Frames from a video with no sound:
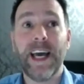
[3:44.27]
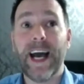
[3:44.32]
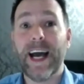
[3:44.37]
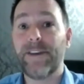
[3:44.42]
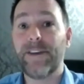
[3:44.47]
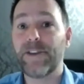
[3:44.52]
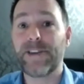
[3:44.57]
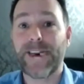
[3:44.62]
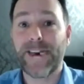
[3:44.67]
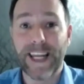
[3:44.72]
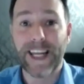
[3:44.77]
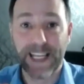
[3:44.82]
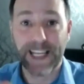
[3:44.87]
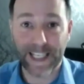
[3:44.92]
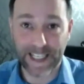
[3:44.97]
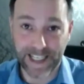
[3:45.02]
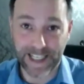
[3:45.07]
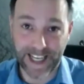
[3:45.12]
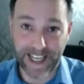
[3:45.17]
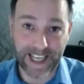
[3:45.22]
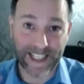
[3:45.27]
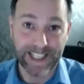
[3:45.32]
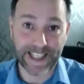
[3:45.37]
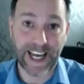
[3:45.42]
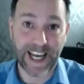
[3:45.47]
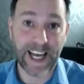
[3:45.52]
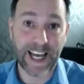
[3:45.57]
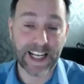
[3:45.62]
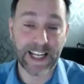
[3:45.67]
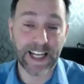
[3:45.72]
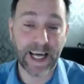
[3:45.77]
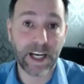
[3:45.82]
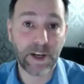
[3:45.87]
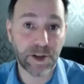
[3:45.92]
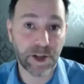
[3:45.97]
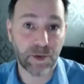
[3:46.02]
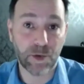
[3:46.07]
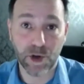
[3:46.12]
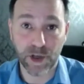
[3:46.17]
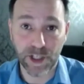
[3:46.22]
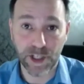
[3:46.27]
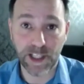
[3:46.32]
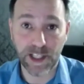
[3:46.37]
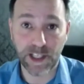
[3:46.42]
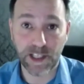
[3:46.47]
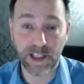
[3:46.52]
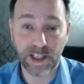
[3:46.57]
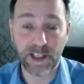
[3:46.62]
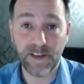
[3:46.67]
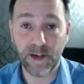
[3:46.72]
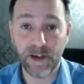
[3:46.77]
have to get it exactly how you want it